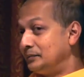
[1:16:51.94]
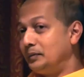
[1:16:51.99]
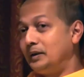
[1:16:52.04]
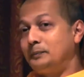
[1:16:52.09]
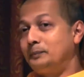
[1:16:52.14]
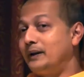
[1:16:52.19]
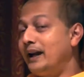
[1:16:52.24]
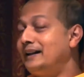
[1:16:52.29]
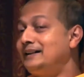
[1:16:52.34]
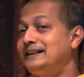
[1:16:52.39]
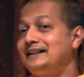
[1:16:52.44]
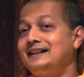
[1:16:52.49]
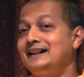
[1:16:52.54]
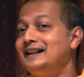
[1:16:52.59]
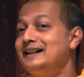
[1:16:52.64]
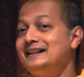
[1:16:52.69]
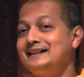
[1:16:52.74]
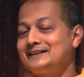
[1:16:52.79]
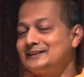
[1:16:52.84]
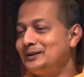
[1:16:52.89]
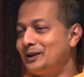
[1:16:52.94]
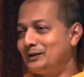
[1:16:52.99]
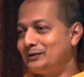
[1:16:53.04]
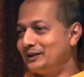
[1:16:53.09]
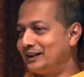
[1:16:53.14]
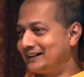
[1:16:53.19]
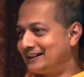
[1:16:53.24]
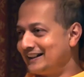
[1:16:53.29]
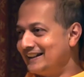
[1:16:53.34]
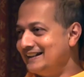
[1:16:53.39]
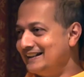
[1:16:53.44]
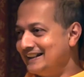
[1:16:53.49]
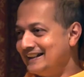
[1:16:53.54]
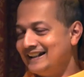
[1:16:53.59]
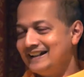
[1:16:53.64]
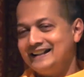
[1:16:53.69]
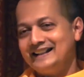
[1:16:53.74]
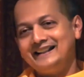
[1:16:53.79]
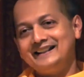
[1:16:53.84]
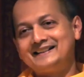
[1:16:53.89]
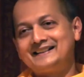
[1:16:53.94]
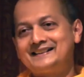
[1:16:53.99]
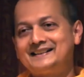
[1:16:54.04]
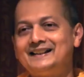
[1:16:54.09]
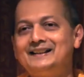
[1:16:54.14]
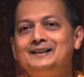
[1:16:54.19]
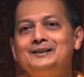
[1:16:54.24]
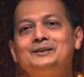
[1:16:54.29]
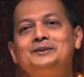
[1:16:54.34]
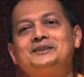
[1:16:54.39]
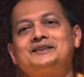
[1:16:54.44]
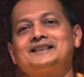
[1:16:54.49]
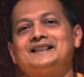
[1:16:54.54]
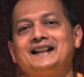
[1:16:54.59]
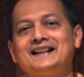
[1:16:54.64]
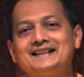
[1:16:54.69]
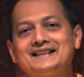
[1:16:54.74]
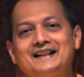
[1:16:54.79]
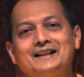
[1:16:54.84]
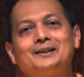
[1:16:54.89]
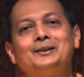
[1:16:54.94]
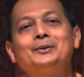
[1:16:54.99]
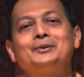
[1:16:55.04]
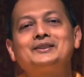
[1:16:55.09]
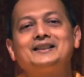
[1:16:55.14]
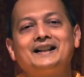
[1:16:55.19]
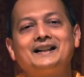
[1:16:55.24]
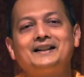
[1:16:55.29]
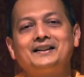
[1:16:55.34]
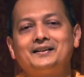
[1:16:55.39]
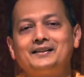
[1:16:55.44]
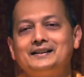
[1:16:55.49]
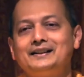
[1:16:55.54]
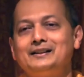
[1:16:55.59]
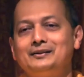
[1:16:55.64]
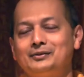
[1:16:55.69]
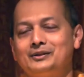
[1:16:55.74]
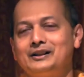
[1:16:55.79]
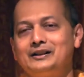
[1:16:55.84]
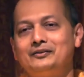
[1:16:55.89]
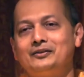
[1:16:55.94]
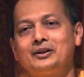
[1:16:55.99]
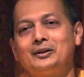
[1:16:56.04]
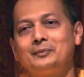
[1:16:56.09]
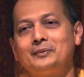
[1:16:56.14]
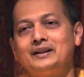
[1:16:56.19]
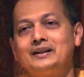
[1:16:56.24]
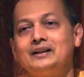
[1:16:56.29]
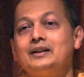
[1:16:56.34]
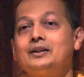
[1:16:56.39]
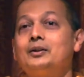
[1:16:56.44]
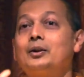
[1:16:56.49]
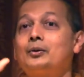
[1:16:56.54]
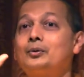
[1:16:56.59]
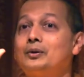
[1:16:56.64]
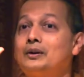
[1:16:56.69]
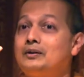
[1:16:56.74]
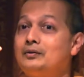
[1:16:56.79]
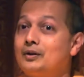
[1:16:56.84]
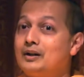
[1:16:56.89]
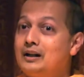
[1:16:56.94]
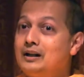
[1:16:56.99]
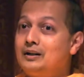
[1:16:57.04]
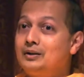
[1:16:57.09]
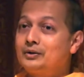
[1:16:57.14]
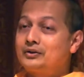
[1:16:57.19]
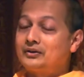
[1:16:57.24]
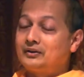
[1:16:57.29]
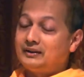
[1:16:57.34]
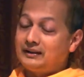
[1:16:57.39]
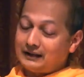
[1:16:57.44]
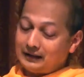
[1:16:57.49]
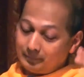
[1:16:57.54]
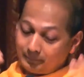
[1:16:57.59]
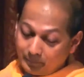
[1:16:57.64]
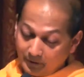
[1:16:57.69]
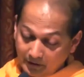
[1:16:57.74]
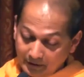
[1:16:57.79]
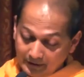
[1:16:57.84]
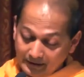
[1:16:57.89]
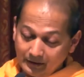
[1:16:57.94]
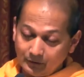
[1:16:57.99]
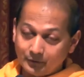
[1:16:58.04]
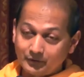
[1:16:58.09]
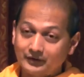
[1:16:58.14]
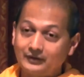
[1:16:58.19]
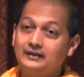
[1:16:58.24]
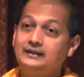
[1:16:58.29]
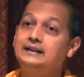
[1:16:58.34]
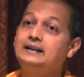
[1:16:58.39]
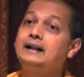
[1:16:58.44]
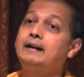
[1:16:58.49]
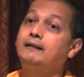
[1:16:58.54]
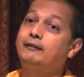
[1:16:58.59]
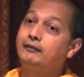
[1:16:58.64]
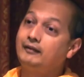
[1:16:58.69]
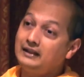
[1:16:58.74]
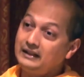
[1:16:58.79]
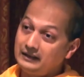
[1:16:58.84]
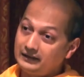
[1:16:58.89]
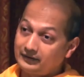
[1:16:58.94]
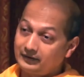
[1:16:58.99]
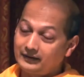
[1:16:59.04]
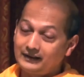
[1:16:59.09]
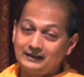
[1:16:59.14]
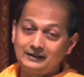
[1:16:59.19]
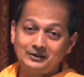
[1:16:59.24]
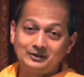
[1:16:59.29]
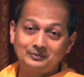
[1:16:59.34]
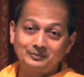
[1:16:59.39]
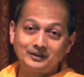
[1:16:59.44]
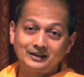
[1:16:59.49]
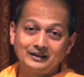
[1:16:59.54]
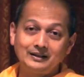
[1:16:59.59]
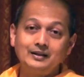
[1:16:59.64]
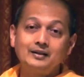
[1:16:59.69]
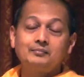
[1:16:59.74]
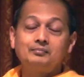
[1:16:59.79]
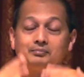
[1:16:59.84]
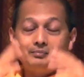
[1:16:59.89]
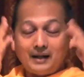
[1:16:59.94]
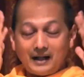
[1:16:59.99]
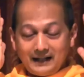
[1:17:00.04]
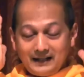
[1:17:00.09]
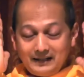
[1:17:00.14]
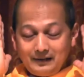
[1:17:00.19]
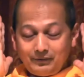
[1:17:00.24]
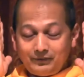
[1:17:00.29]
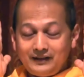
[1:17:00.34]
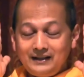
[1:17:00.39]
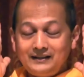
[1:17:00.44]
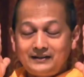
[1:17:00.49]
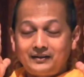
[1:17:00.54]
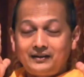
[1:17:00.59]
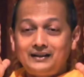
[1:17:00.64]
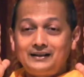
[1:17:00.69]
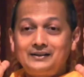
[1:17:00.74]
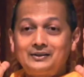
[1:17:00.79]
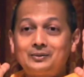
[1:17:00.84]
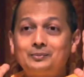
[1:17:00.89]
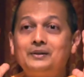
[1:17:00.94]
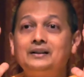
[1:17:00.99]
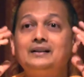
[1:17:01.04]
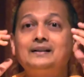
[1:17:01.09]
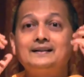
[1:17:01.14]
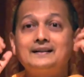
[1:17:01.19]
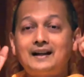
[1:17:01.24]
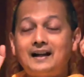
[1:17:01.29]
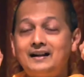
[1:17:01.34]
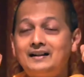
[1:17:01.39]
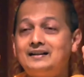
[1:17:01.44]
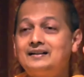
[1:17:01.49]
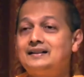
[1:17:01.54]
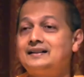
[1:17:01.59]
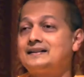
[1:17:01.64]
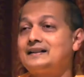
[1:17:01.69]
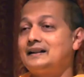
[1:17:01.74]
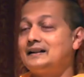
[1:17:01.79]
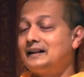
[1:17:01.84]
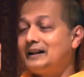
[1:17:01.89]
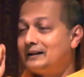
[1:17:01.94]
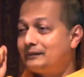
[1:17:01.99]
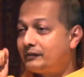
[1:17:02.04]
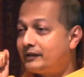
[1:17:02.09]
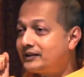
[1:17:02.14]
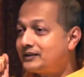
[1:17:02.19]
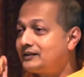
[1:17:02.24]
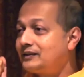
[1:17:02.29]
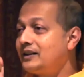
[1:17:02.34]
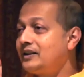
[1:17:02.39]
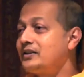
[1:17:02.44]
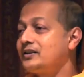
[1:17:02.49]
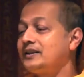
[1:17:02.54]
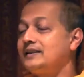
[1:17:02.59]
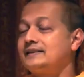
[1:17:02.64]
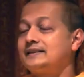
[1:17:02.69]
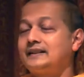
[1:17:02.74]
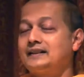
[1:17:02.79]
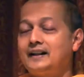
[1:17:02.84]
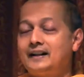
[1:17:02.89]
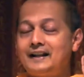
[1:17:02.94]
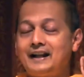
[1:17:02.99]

But practically, it's not working. It still looks like that, looks like a real world for me. Not only world looks real, body looks real and feels real to me. Mind feels real to me. Desires and frustrations and